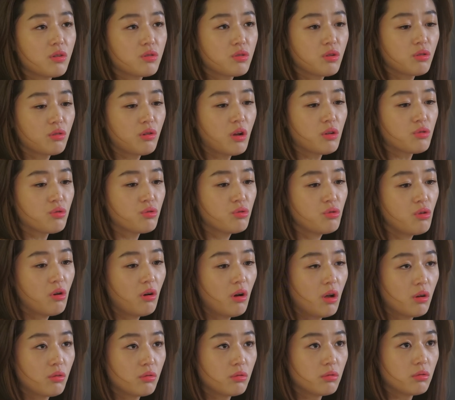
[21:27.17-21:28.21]
which surprised
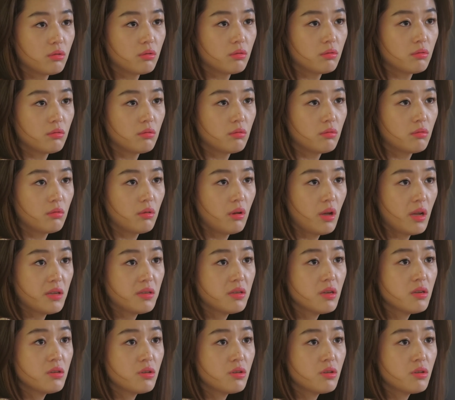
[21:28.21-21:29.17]
her, especially when he